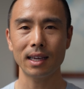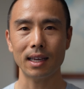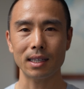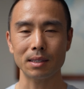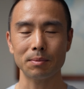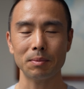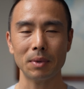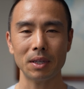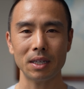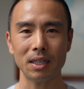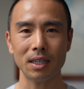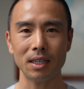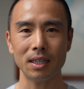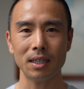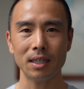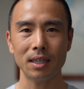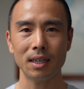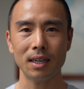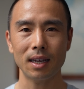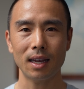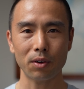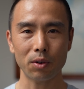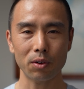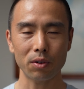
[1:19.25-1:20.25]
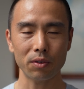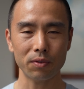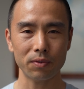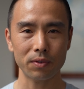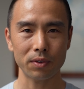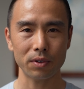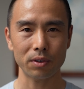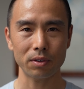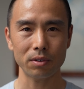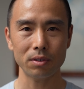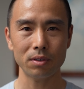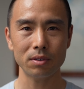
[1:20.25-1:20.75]
as many whole
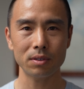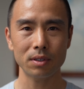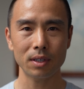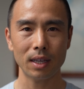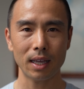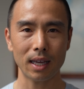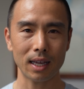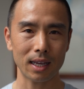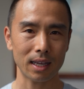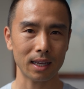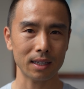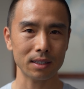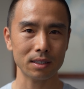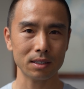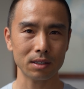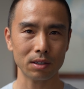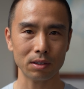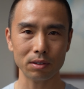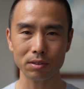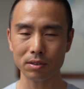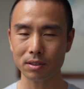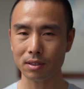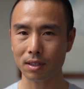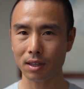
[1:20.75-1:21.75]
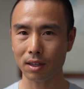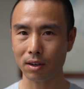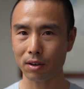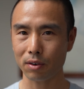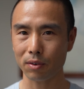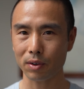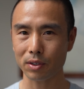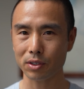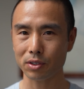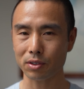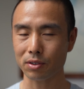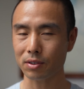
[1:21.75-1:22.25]
foods as close to their
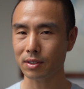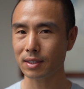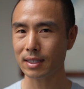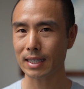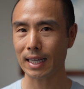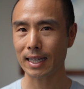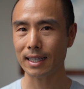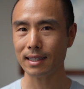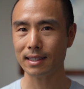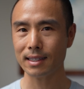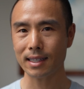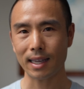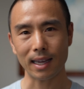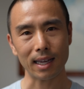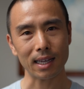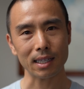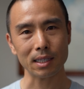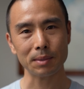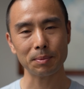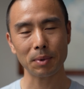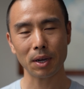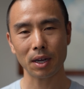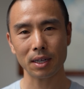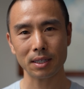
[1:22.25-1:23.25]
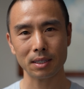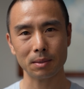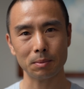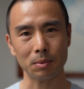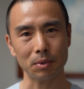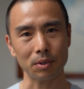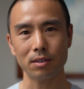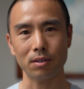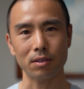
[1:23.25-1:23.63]
original state as possible.